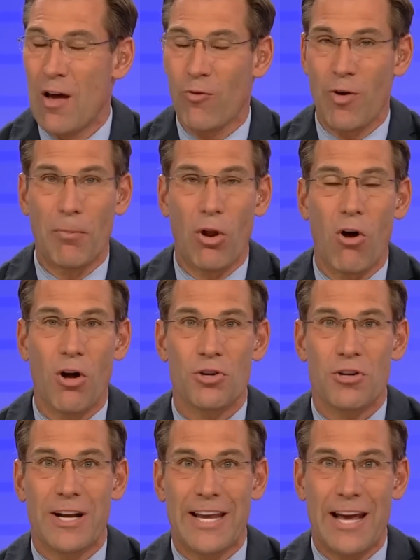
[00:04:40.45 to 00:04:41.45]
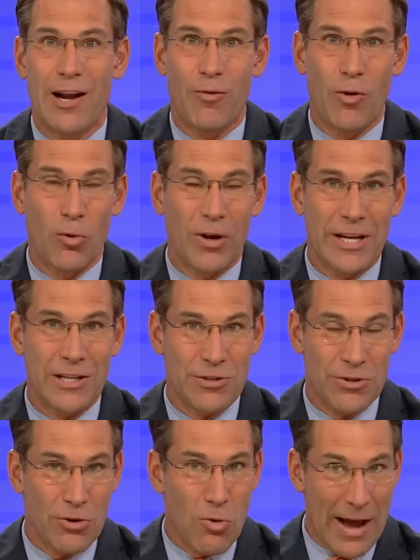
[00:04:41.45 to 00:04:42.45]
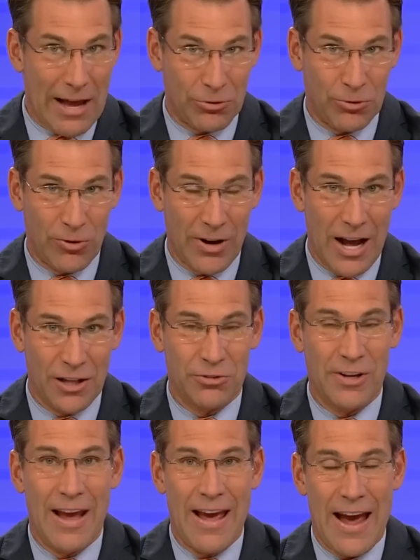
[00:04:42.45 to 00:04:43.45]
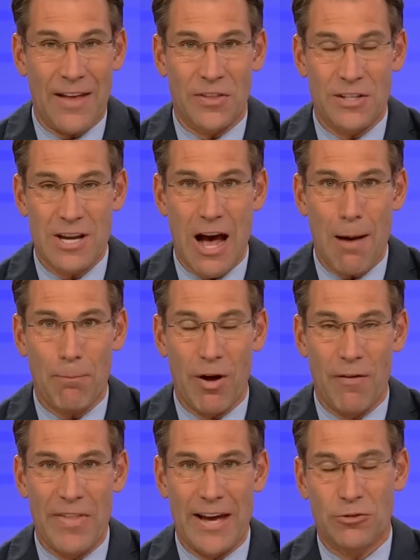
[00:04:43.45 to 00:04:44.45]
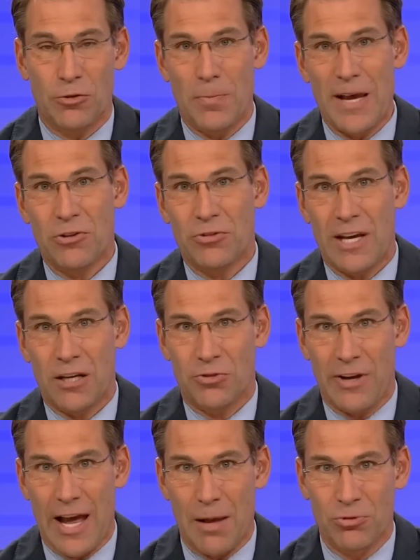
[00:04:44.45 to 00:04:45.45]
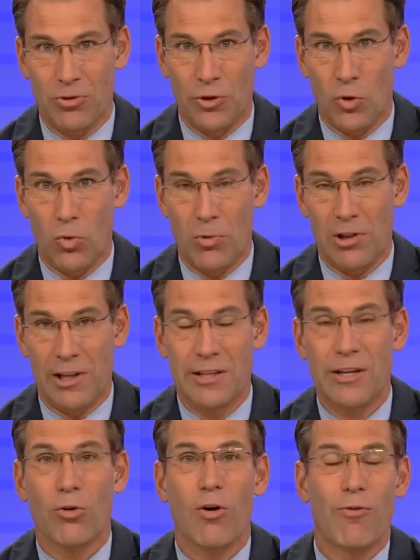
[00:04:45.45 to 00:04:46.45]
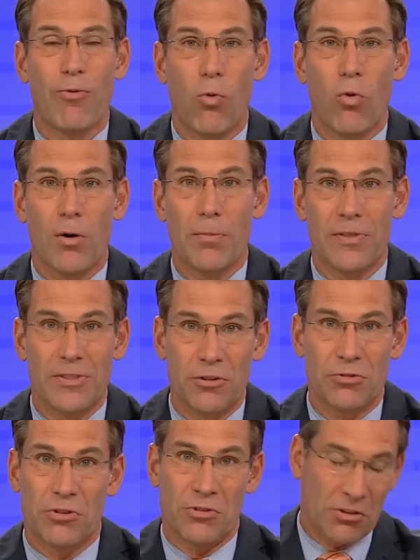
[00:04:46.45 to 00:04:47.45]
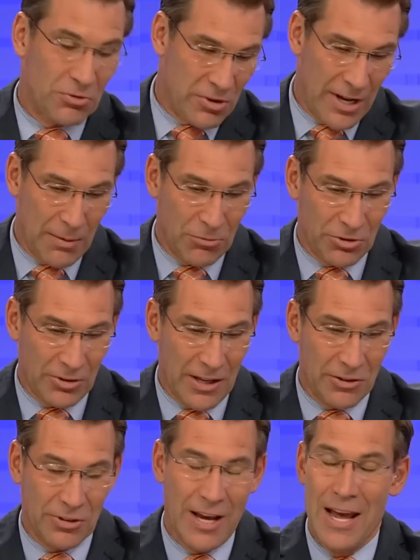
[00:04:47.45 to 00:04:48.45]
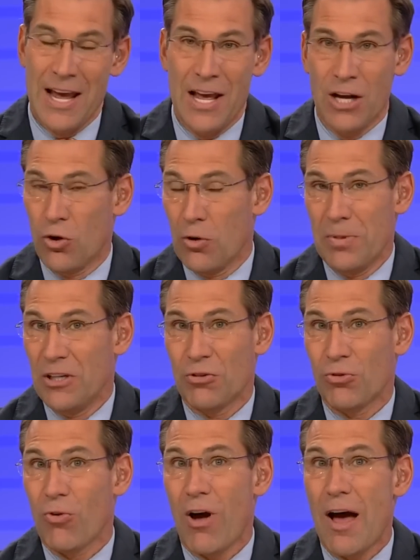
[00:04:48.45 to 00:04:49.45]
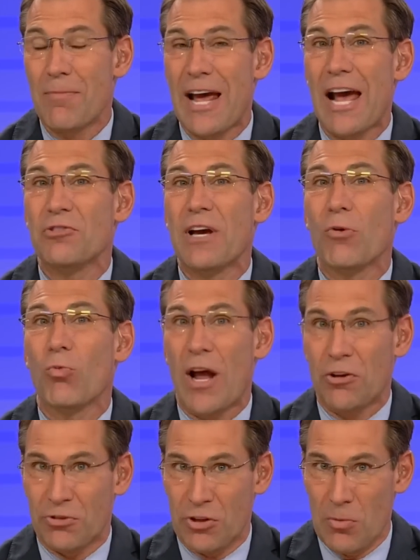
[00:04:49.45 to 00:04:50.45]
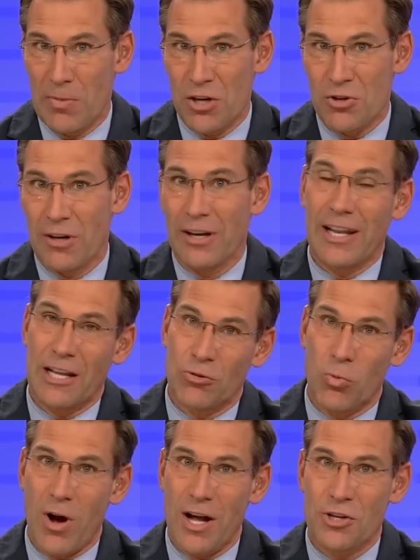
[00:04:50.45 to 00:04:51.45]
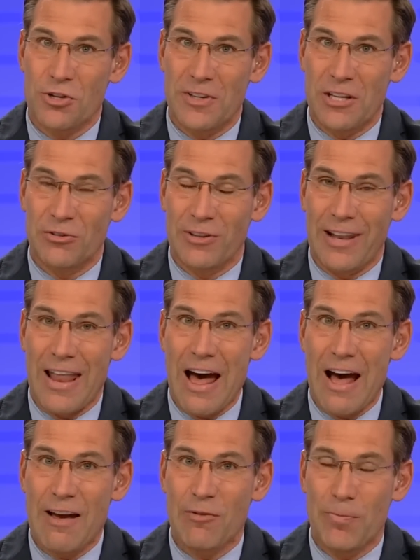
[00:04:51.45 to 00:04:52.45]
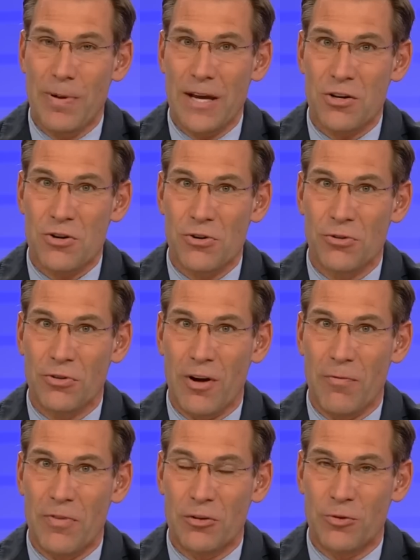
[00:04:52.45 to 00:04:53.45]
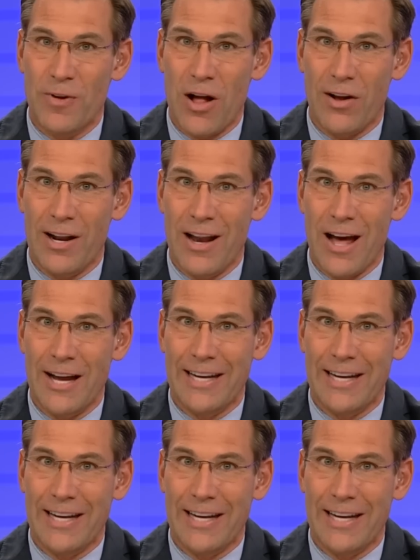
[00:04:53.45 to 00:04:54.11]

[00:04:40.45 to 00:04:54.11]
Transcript: from launch, again, of only two astronauts at the top of that SpaceX capsule. Normally there are four, but this is, as James says, could be described as a rescue mission. Let's watch these live pictures of this Falcon nine